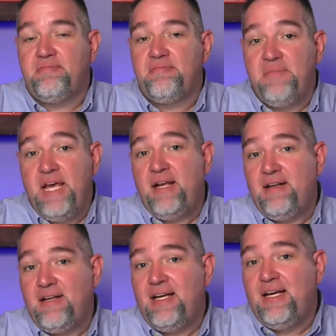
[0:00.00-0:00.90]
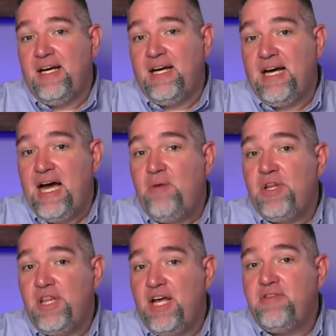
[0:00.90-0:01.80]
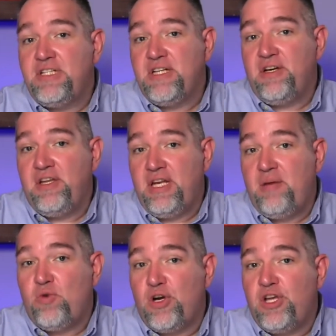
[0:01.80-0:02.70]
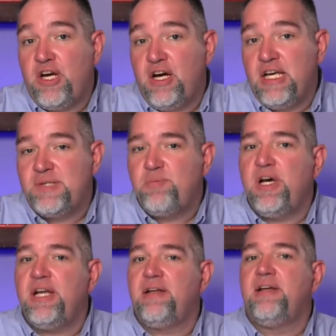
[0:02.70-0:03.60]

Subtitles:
man, I would love to tell you that I'm more curious, but